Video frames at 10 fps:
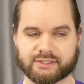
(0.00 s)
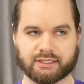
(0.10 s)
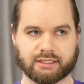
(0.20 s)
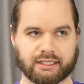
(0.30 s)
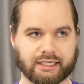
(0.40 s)

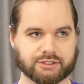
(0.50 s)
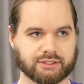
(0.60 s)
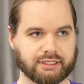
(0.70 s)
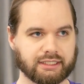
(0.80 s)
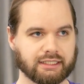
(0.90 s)
And
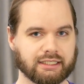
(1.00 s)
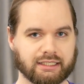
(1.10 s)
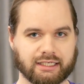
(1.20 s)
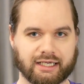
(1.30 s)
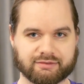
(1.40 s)
actually,
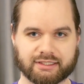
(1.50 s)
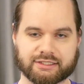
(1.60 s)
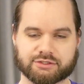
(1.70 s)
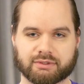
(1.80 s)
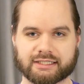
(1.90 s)
I've done
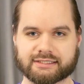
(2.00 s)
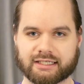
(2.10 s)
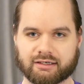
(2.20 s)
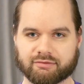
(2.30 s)
this twice now.